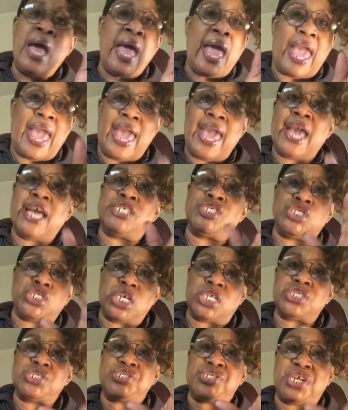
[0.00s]
eggs
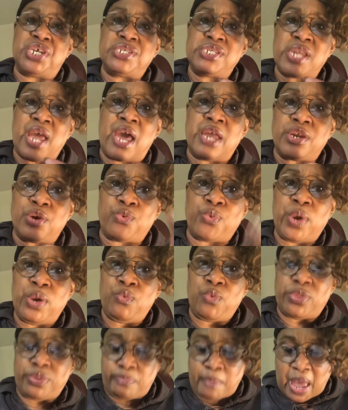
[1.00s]
just did not agree
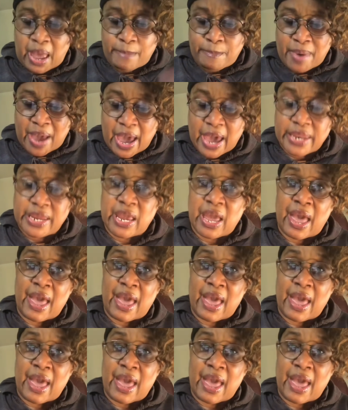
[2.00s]
with my body.